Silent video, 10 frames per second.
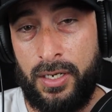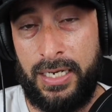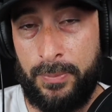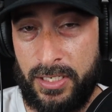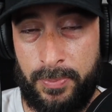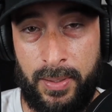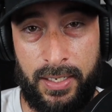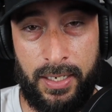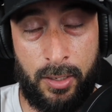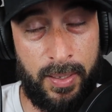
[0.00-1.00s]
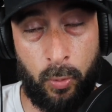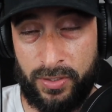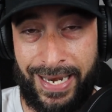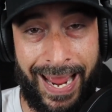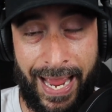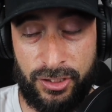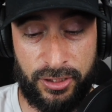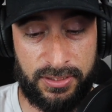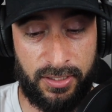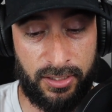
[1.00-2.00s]
he could be worth an ad
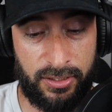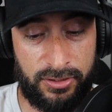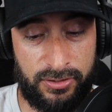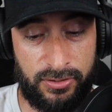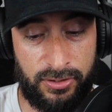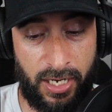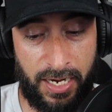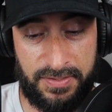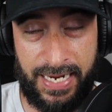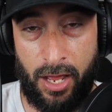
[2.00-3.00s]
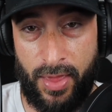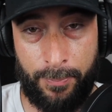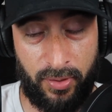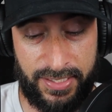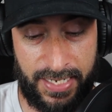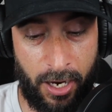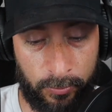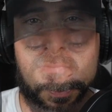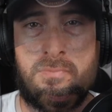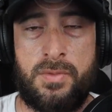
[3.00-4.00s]
just to kind of see how that plays
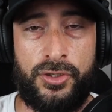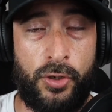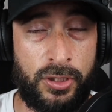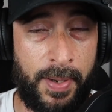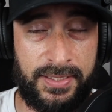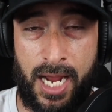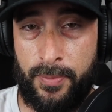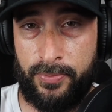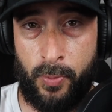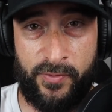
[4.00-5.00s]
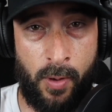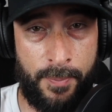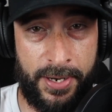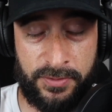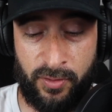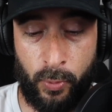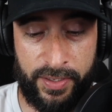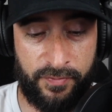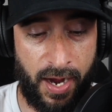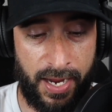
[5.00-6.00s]
out. So those are my top waiver wire picks for
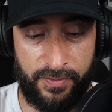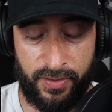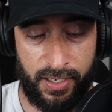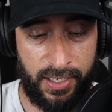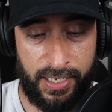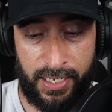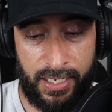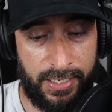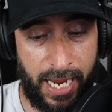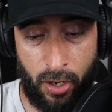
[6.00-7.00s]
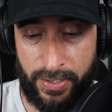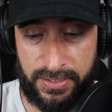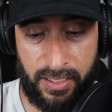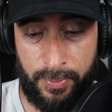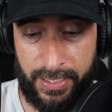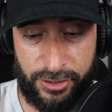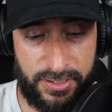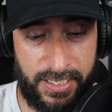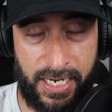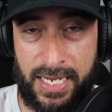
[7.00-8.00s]
week 5. Now it's going to be
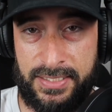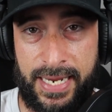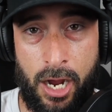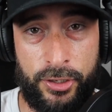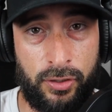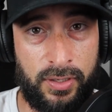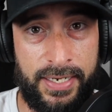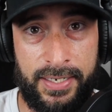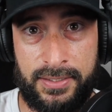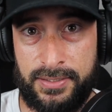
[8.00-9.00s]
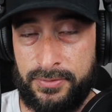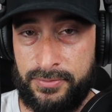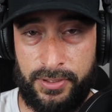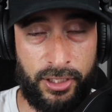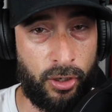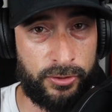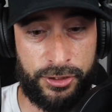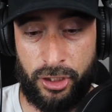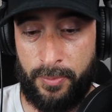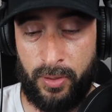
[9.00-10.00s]
interesting to kind of see how your leagues,
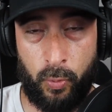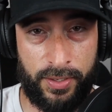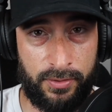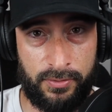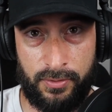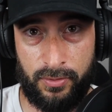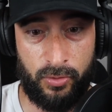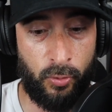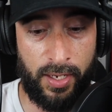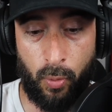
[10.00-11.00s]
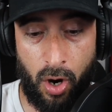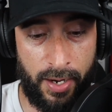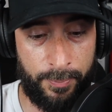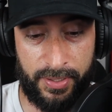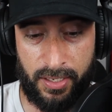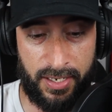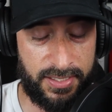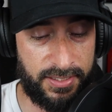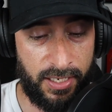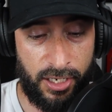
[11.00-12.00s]
determine who they want,
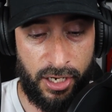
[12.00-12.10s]
because